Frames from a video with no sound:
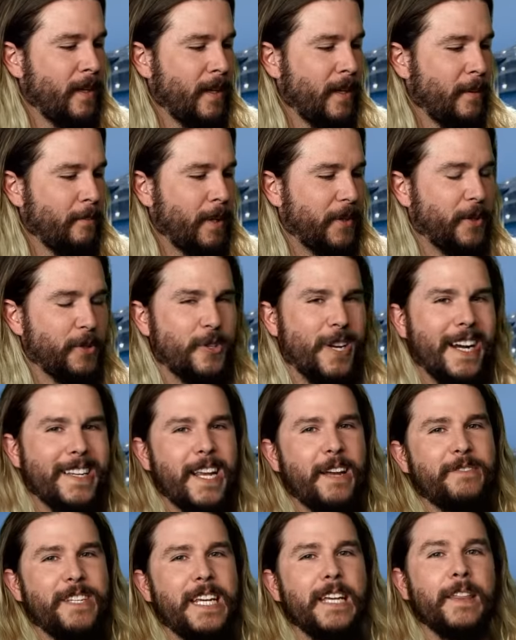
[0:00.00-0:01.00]
But those eyes
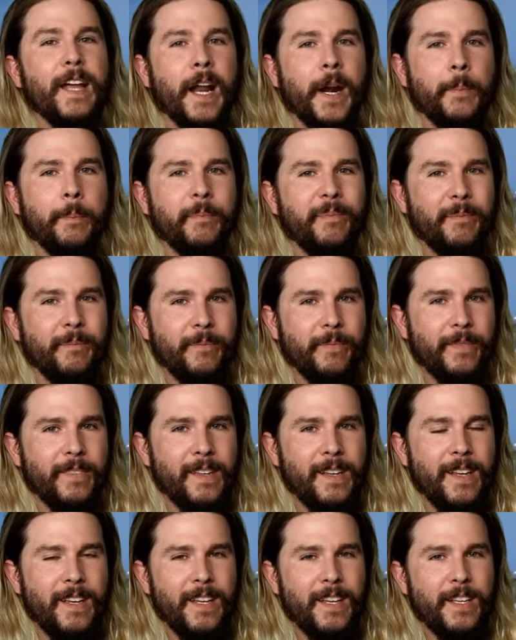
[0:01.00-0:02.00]
have teeth on them.
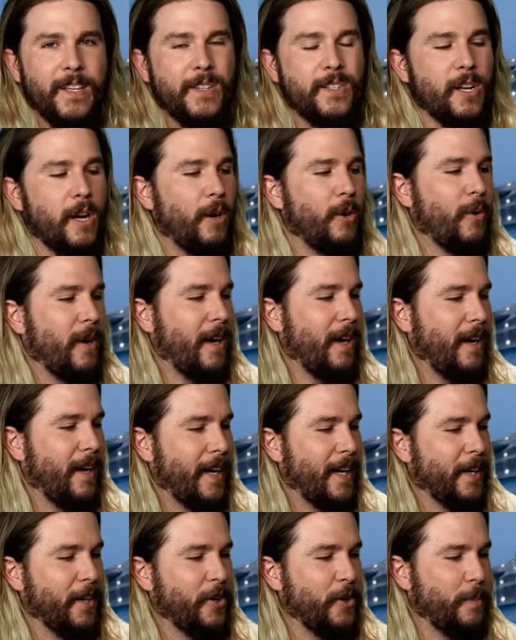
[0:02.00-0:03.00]
So uh,
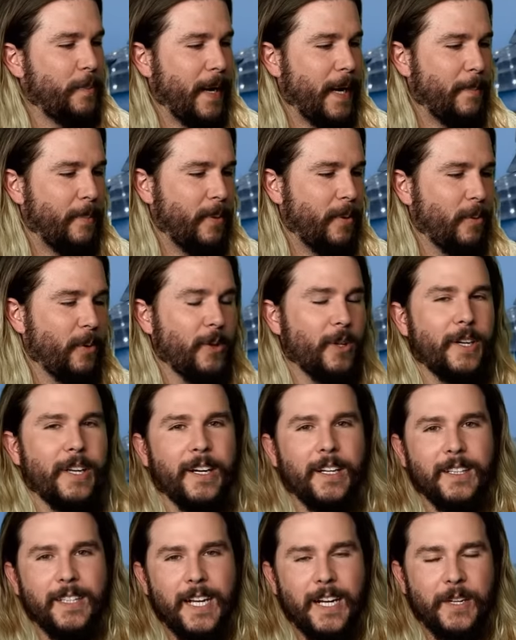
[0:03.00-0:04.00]
in a new paper, we're looking at
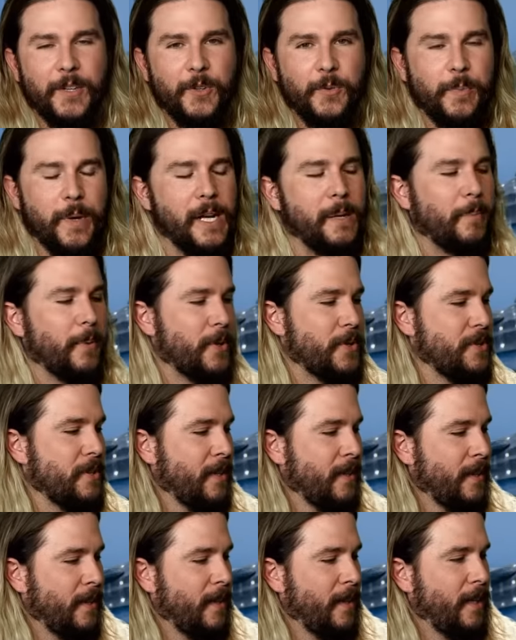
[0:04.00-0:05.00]
a lot of new papers.
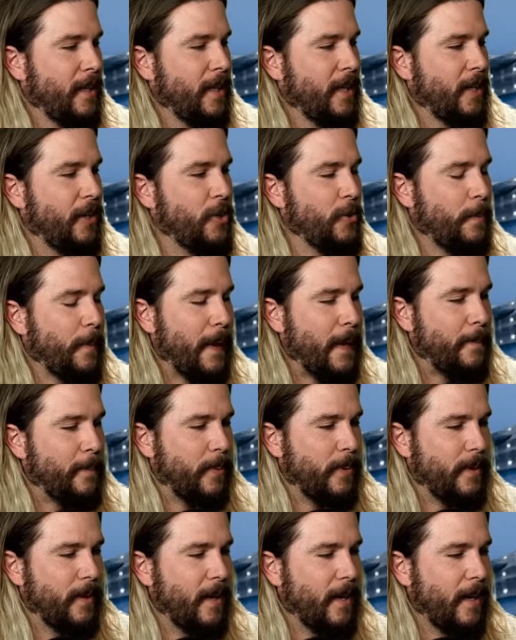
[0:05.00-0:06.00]
In a new
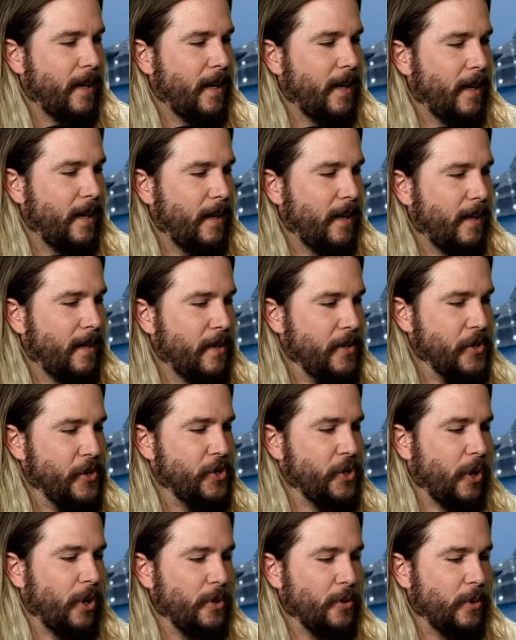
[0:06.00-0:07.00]
paper, uh,
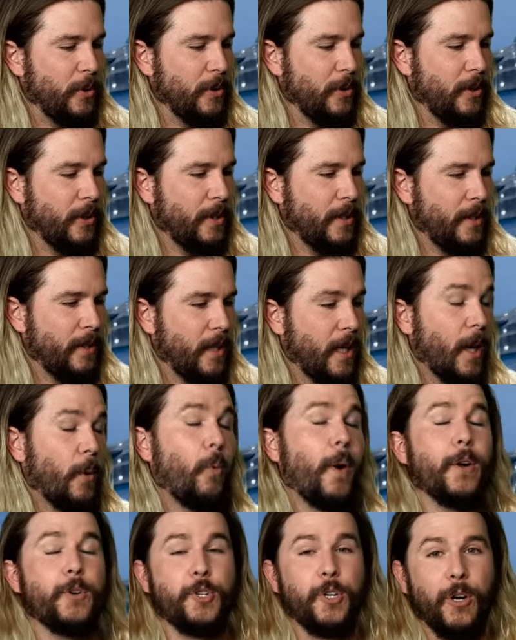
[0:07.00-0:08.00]
sharks were look uh,
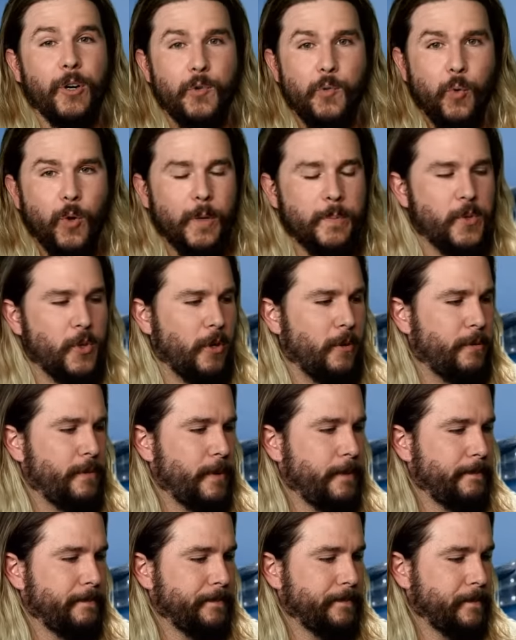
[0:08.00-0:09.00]
whale sharks were observed,
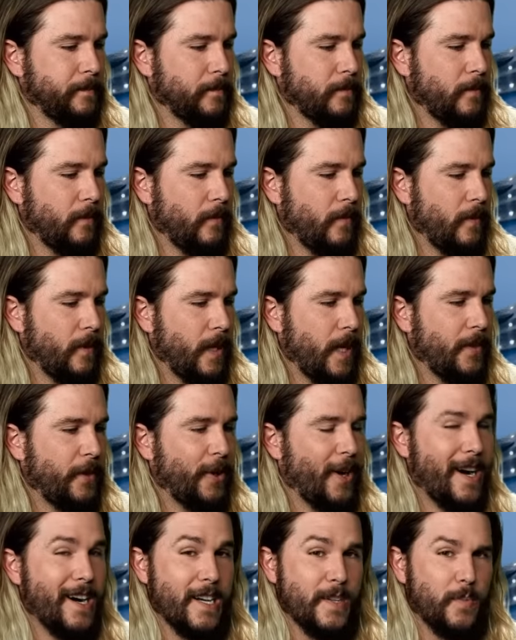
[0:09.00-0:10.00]
and their
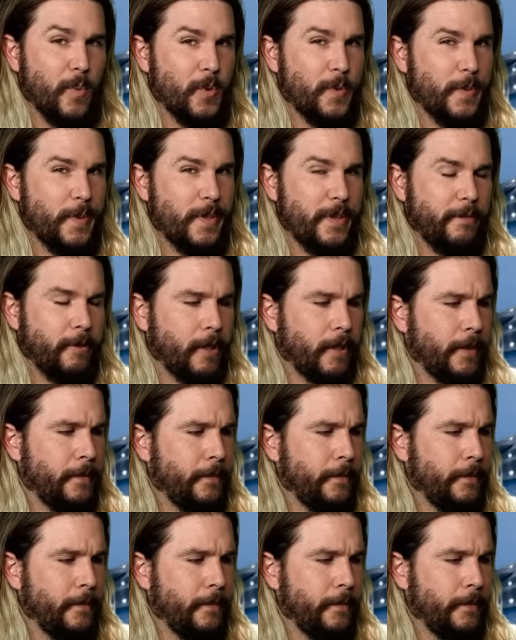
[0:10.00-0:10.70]
eyes more specifically.